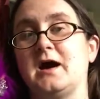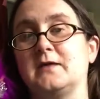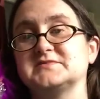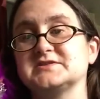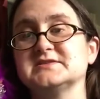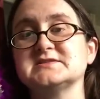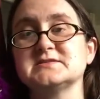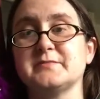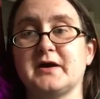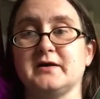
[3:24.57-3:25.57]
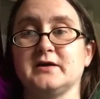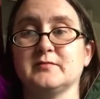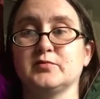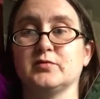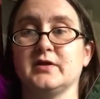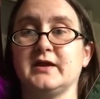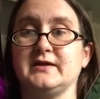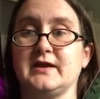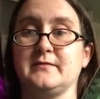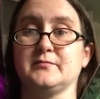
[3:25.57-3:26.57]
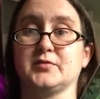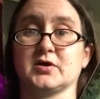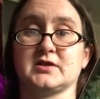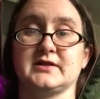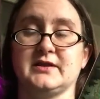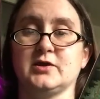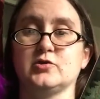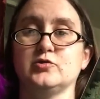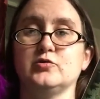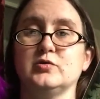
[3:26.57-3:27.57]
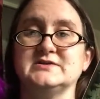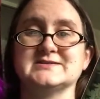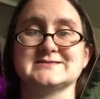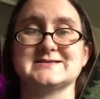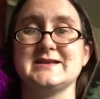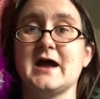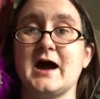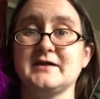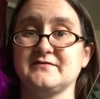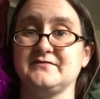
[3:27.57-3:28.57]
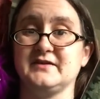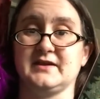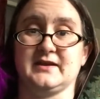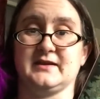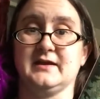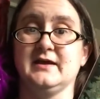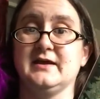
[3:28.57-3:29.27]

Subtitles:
So this is about a young boy named Barclay who does not fit in